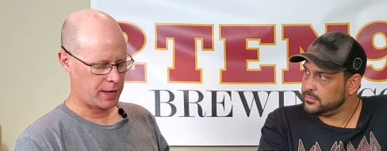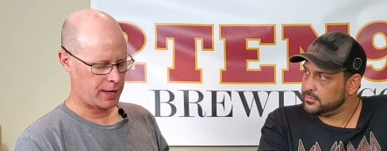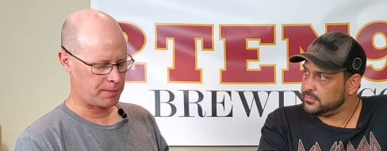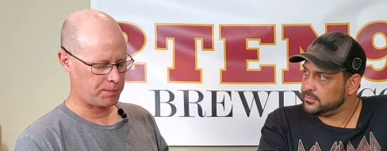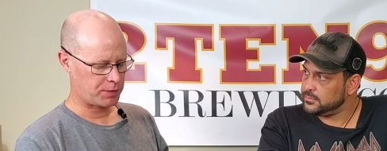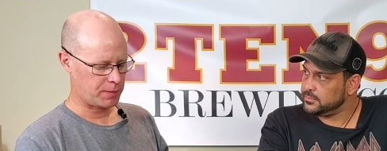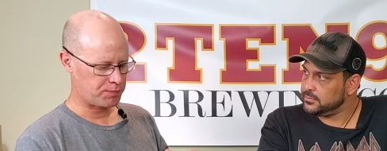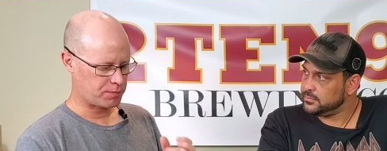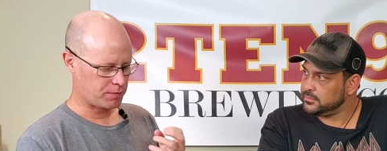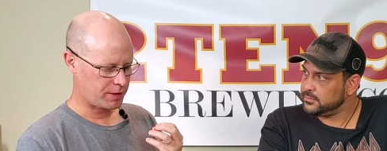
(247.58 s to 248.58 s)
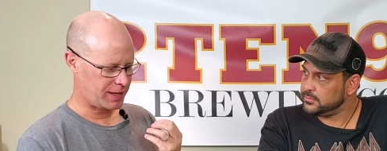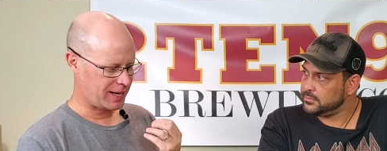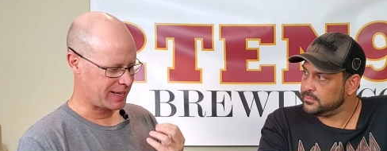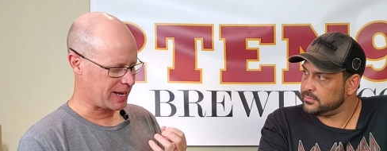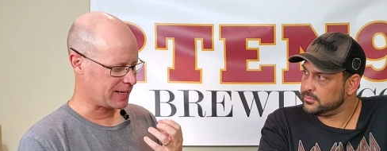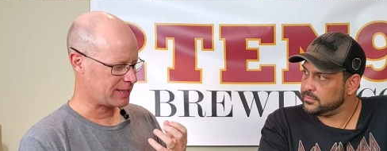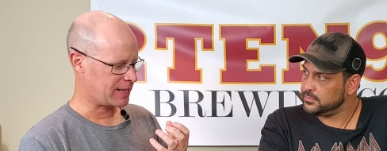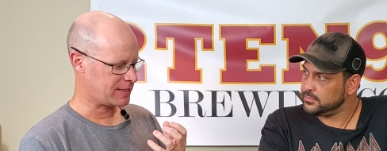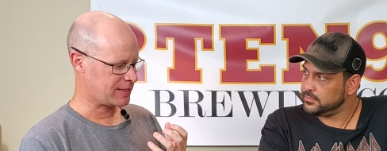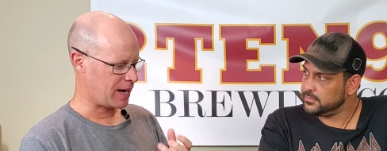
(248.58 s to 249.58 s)
Speaker 1: And again, it's,
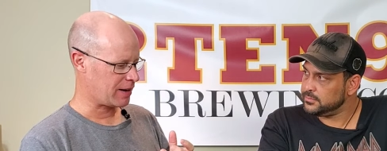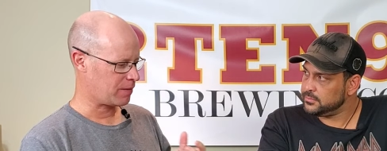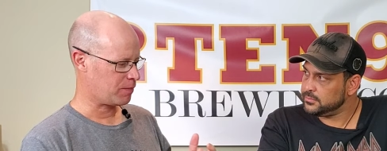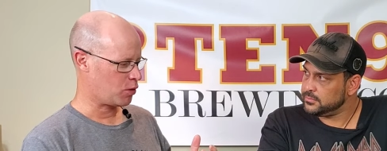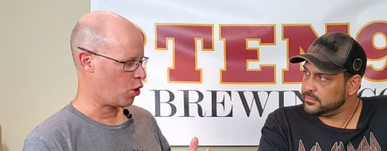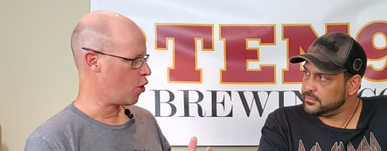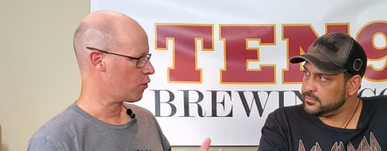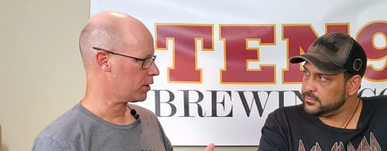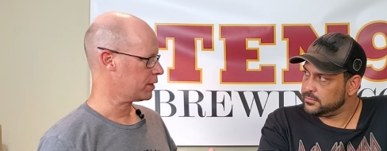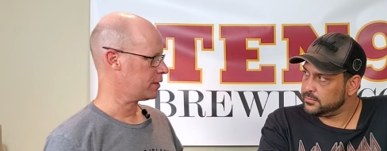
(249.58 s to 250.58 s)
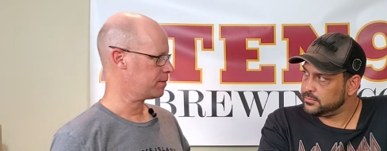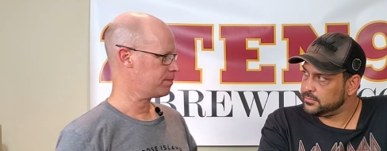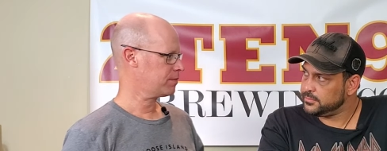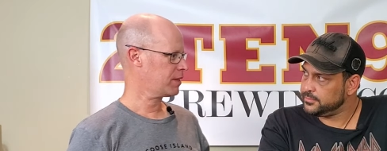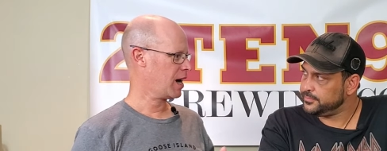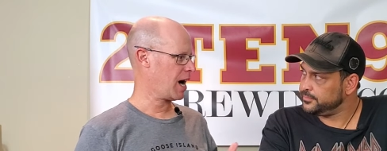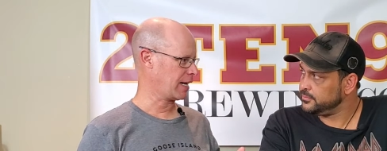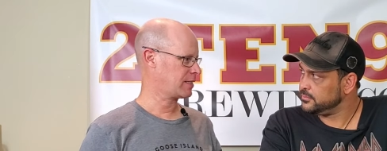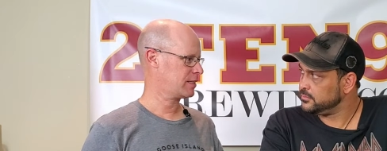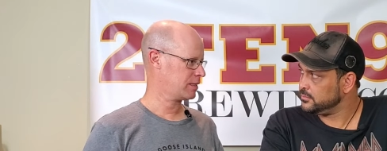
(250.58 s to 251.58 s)
it's not overly
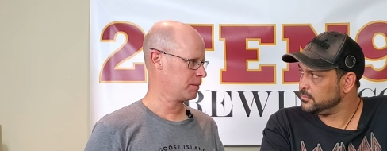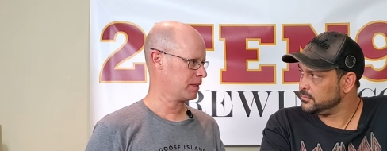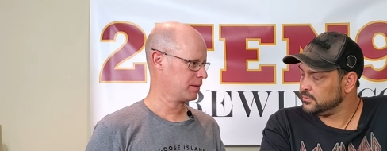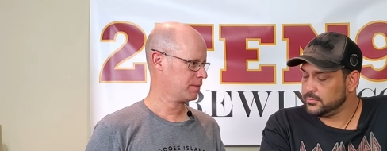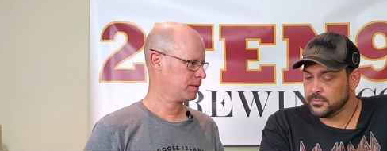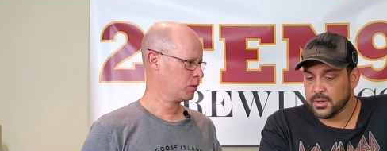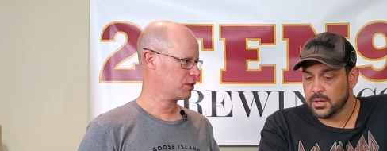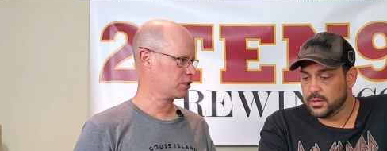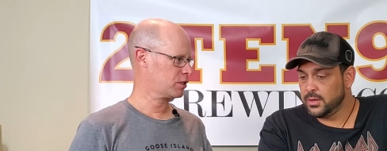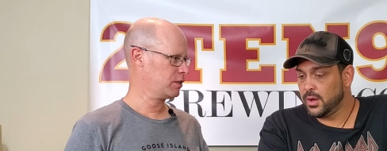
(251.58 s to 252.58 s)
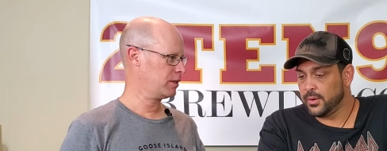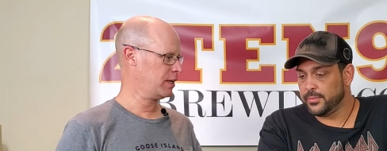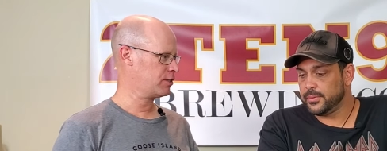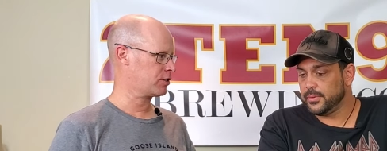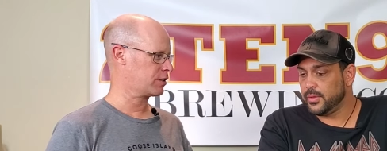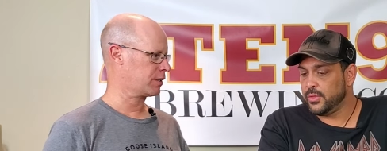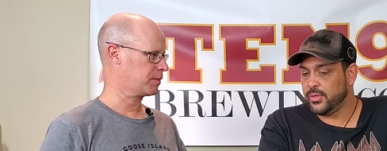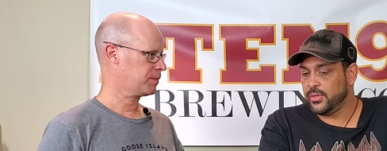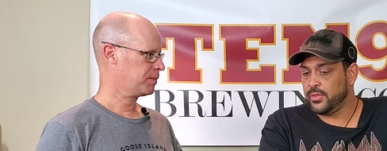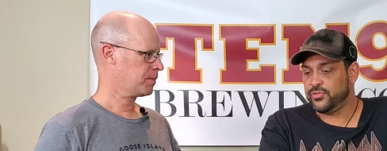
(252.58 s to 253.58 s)
hot to me, which is no
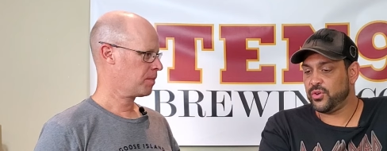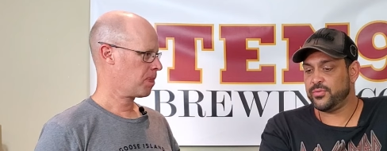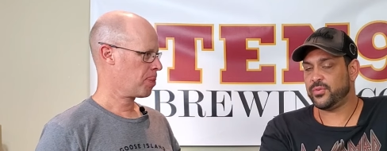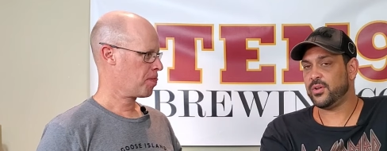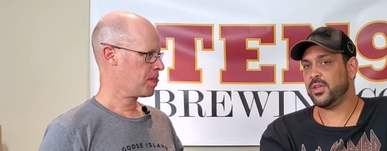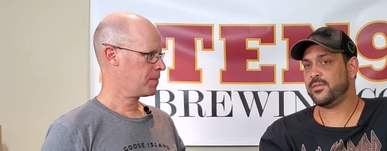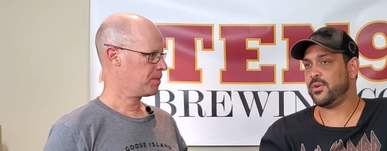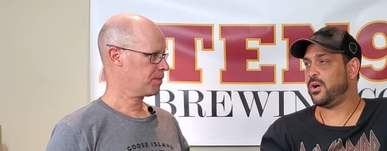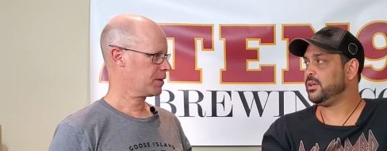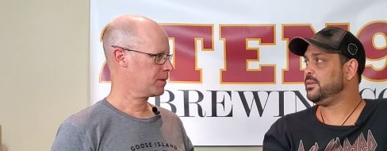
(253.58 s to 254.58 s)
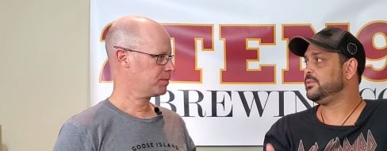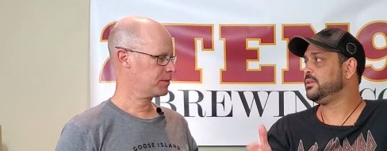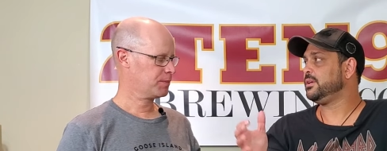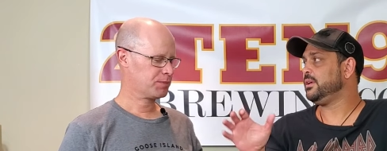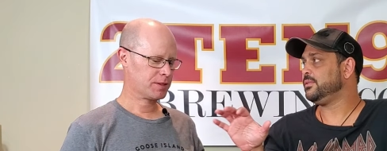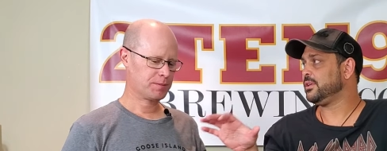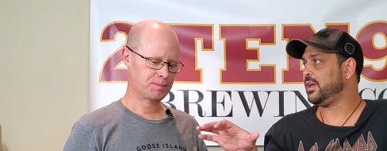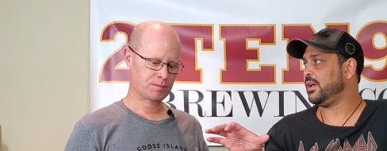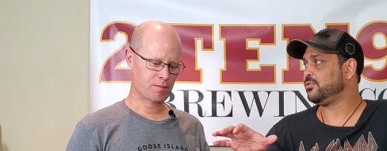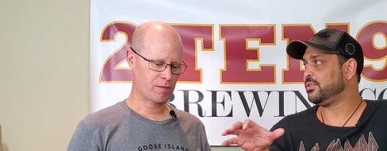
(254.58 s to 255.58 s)
interesting.
Speaker 2: So far, they've all even the even the
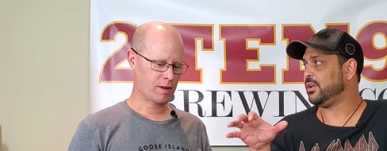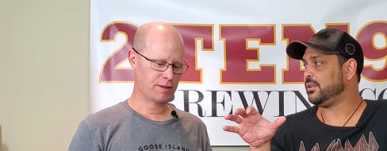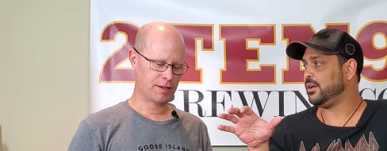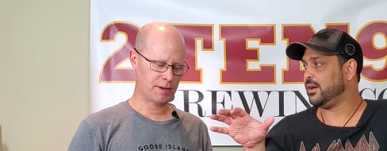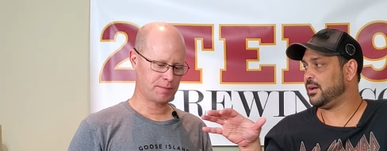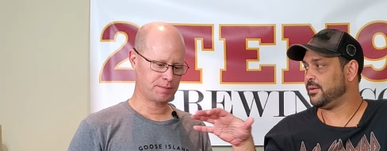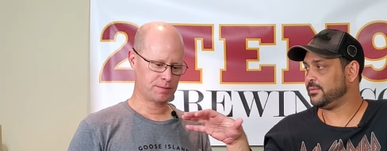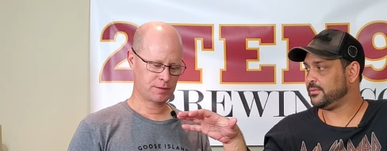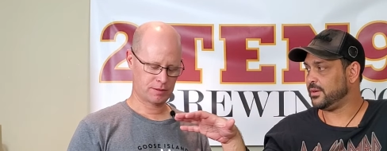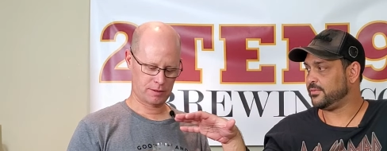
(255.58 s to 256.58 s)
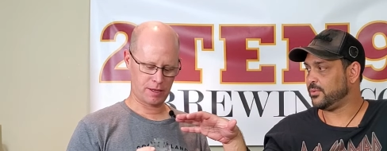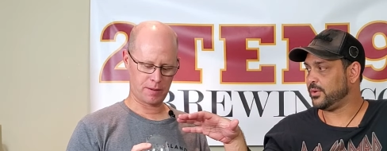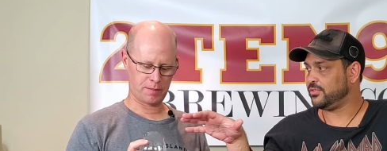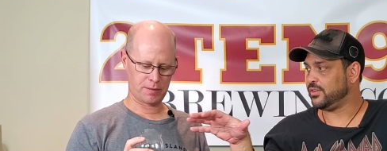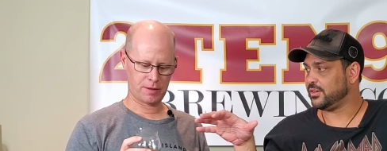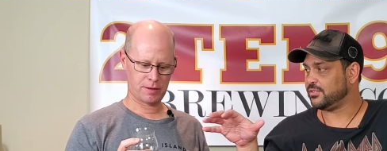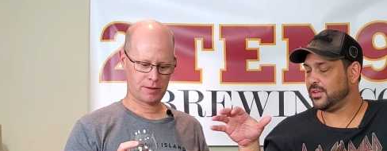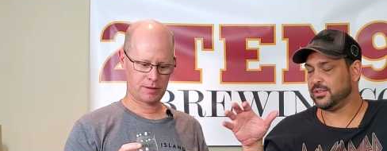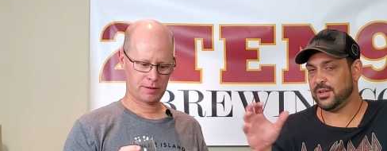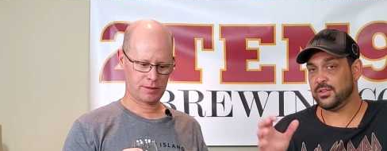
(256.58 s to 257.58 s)
casting they yeah. uh, uh, 46 yeah.
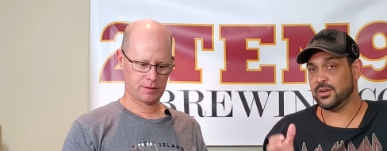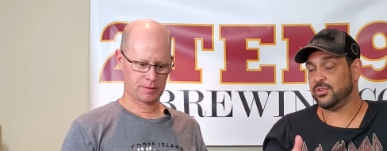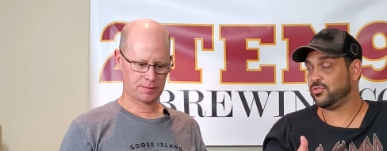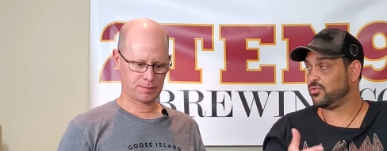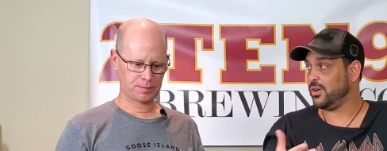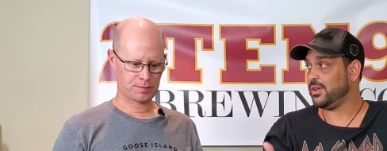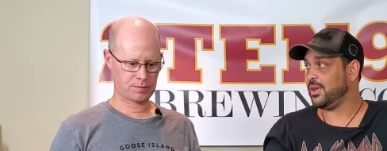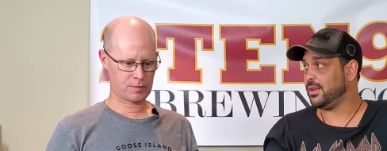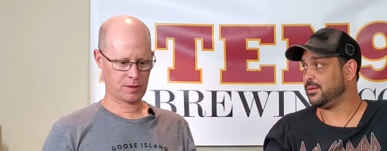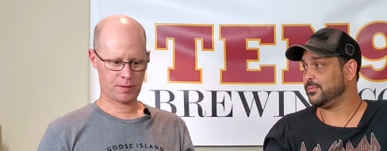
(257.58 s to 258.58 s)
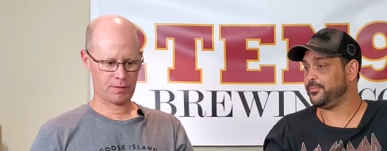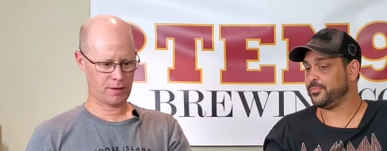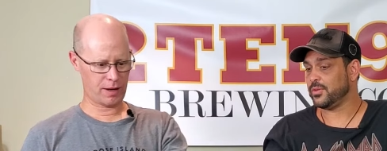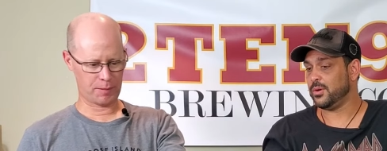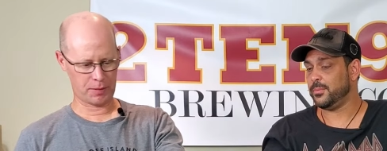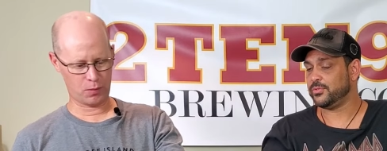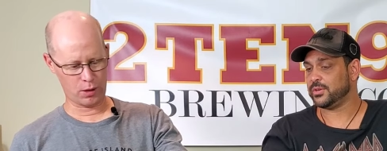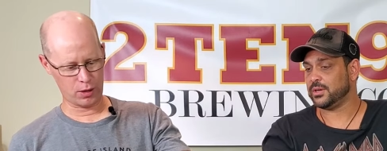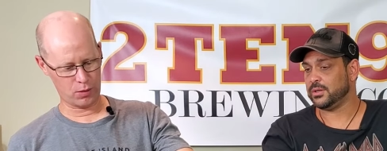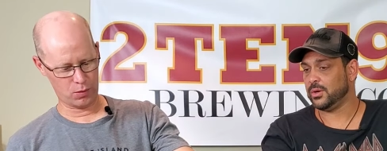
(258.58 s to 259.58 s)
they, they they're drinking yeah, almost like a, a oh